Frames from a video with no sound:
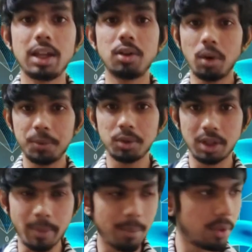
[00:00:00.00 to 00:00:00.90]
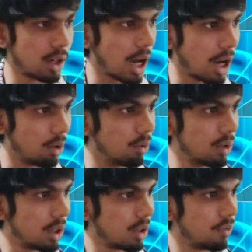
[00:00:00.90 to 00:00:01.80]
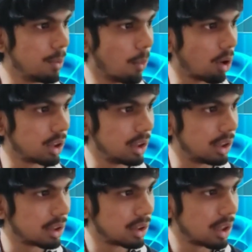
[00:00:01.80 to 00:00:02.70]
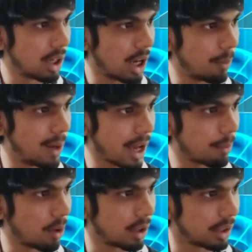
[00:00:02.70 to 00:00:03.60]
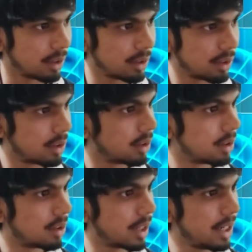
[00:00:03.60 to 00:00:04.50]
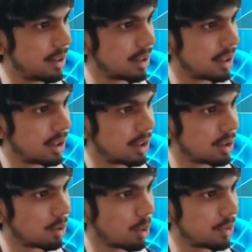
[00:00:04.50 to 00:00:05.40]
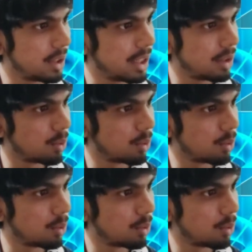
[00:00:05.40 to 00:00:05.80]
I hope you remember how we modeled a black body, right? So what we